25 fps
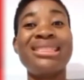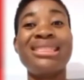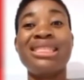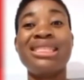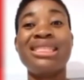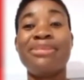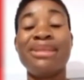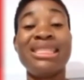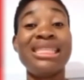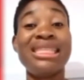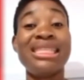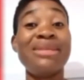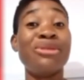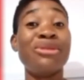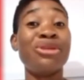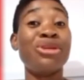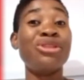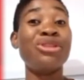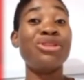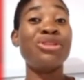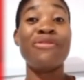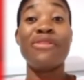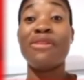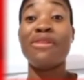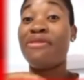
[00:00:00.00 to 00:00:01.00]
this business
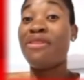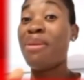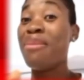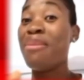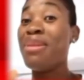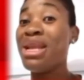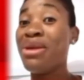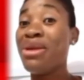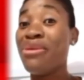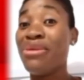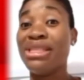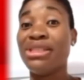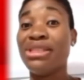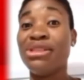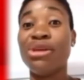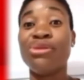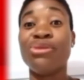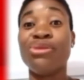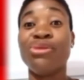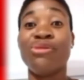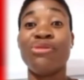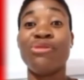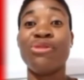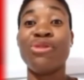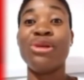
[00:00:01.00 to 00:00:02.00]
because of the family
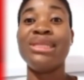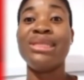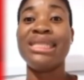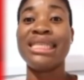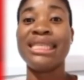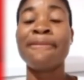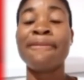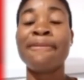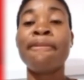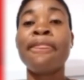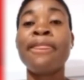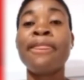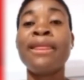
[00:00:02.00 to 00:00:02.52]
results we've gotten.